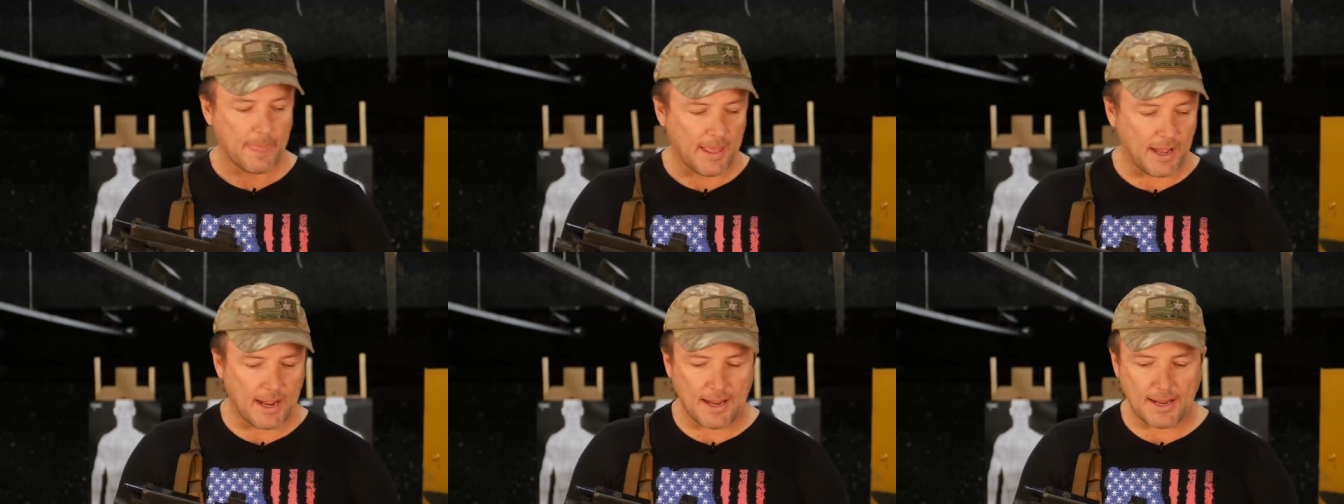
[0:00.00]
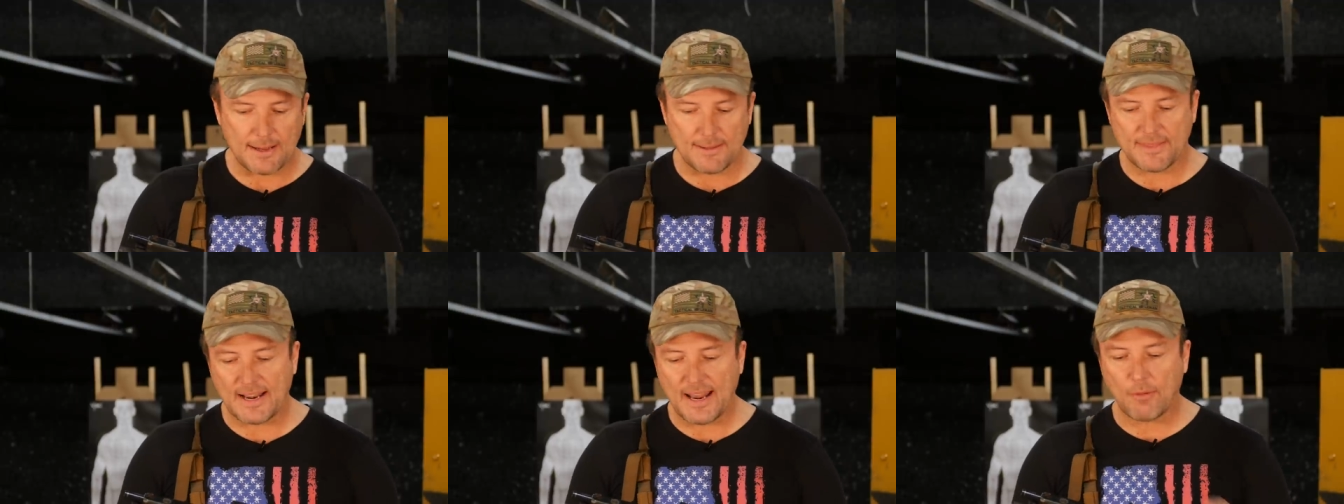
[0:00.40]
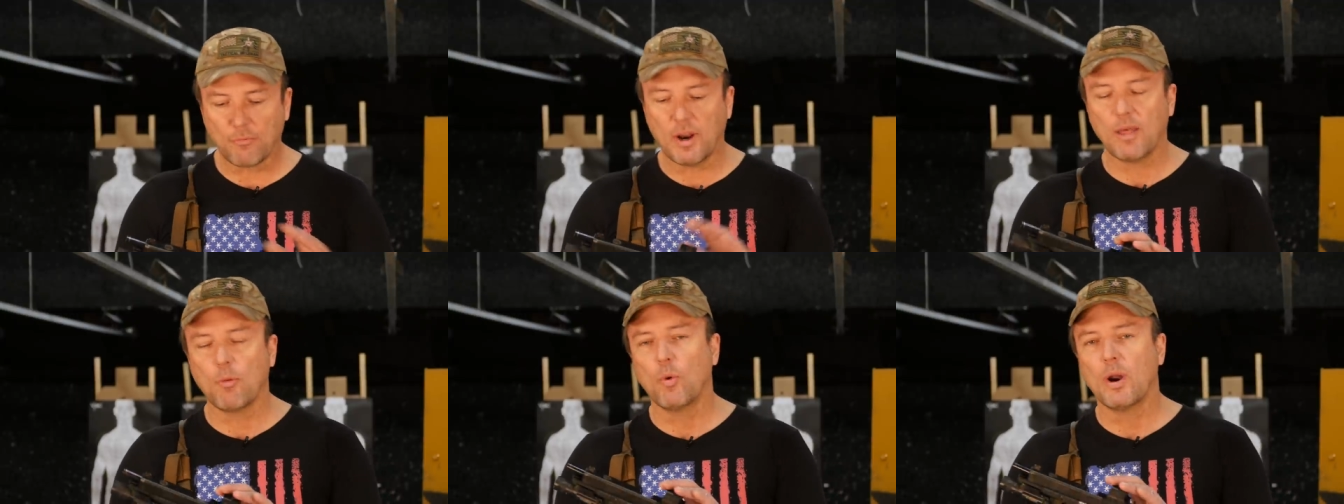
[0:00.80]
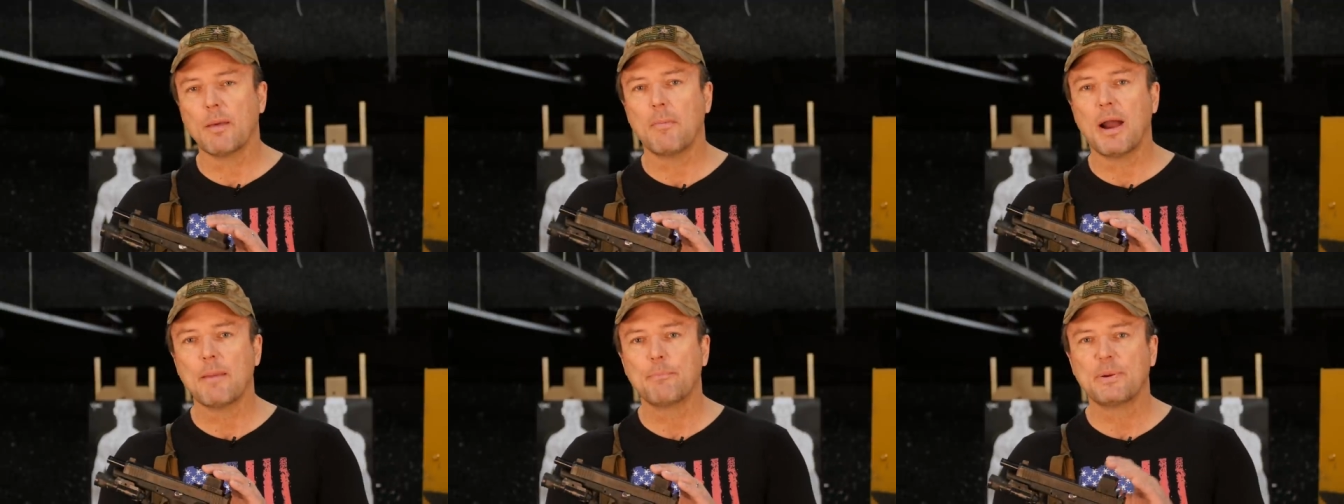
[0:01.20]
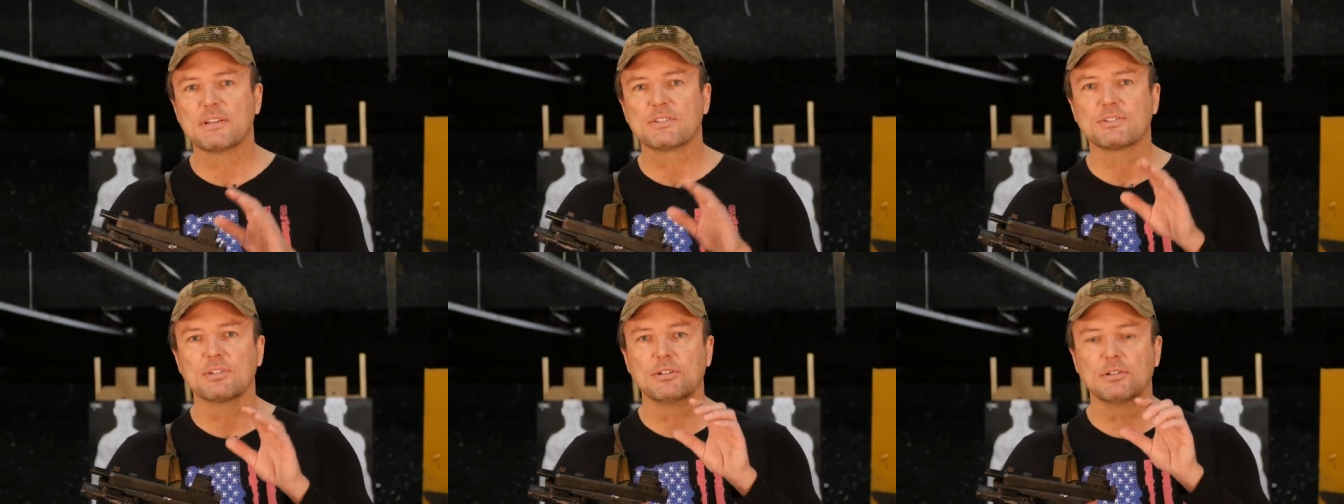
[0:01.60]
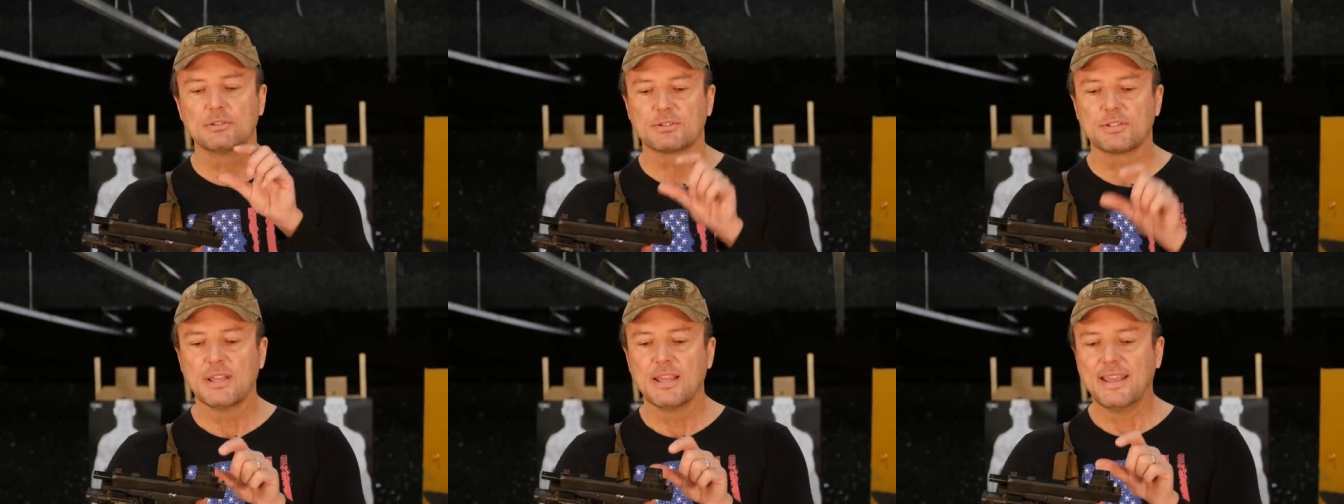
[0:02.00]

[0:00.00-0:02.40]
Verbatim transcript: uh, that I run on one of my pistols.